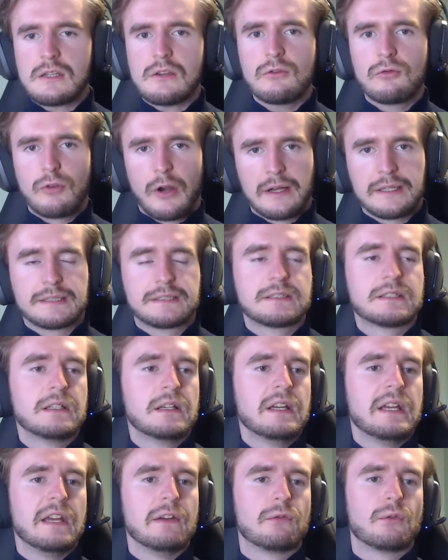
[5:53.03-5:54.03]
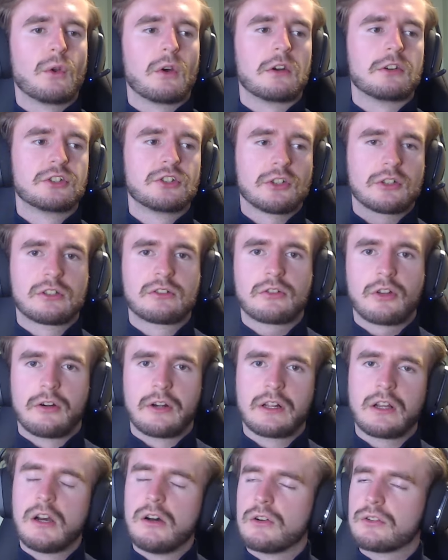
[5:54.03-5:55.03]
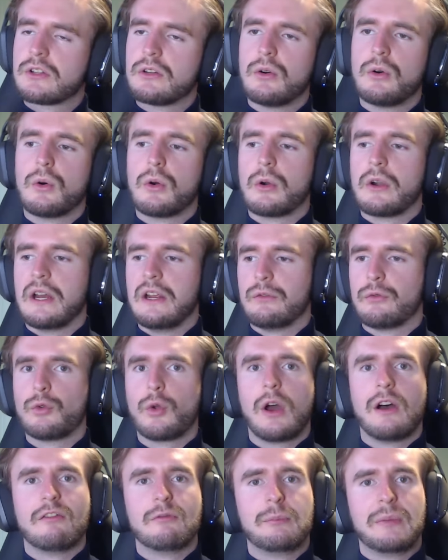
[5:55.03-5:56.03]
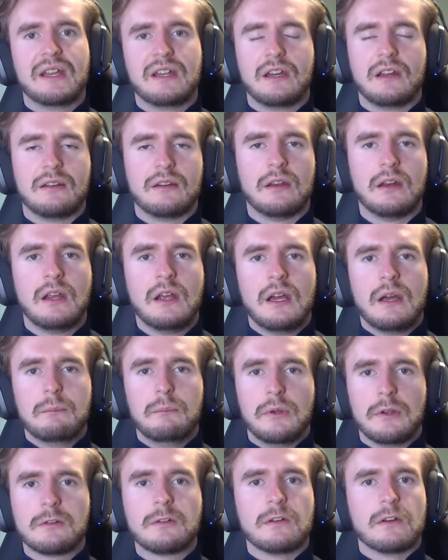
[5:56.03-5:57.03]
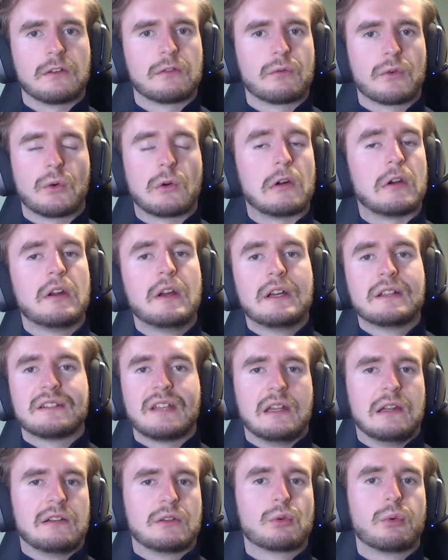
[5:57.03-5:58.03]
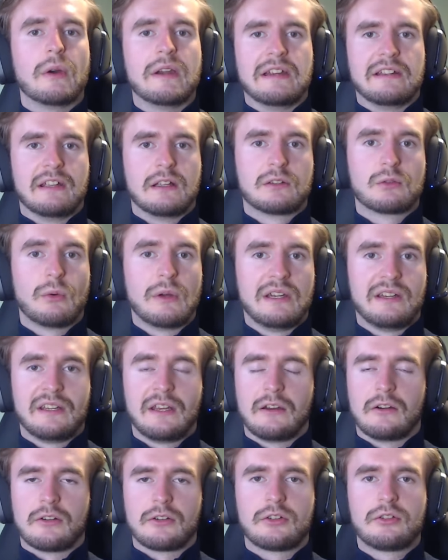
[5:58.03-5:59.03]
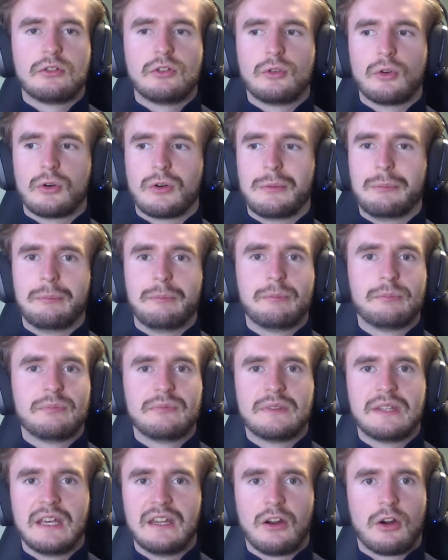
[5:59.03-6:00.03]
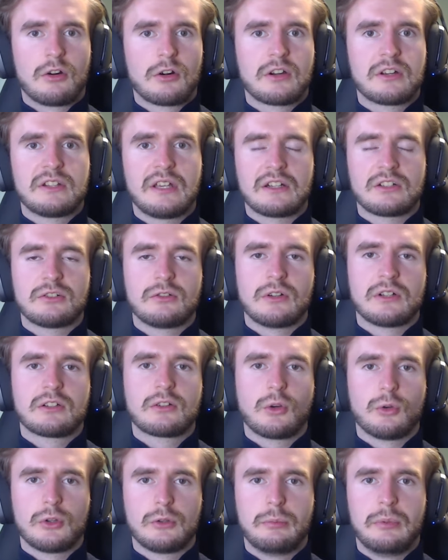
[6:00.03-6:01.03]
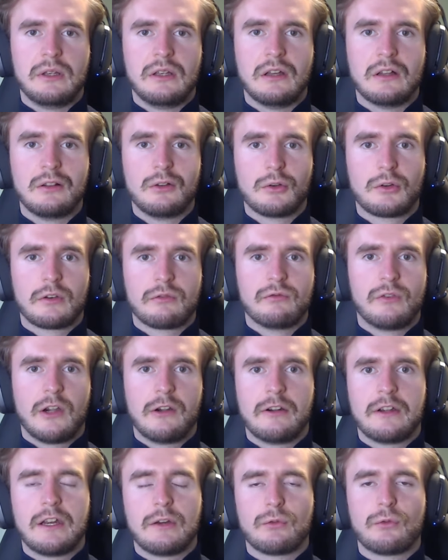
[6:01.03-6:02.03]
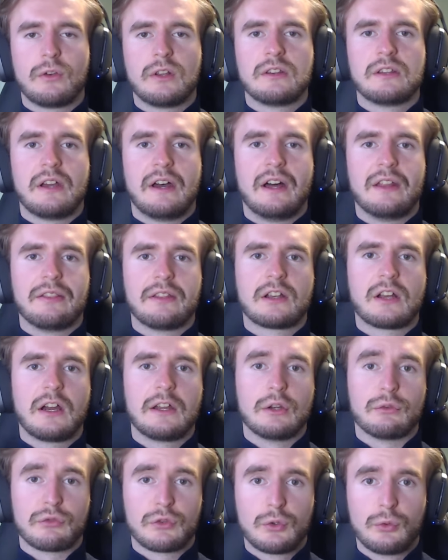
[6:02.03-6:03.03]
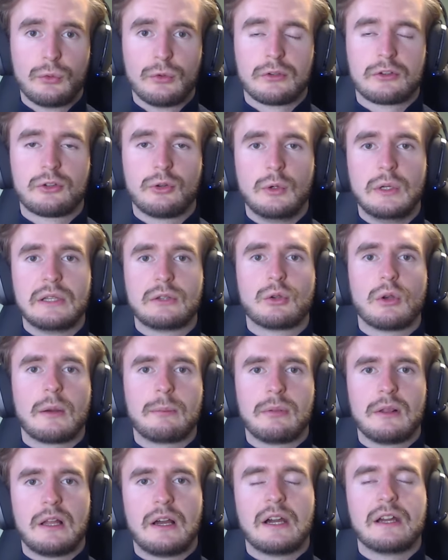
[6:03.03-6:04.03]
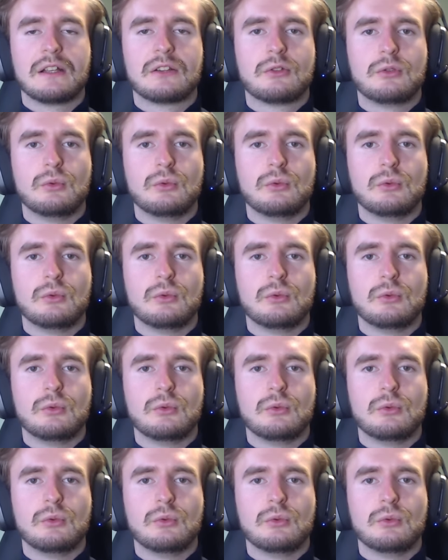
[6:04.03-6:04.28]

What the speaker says: right? If you're just starting out, or if you have been in business for 10, 20 years, your data architecture is going to look very different, and the kind of tools you need to apply